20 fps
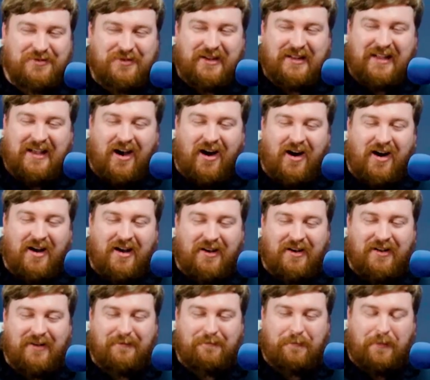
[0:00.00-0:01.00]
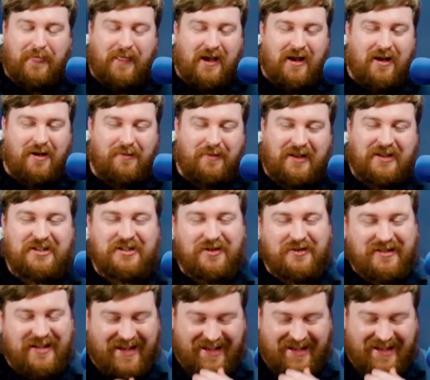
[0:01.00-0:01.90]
really odd. He shows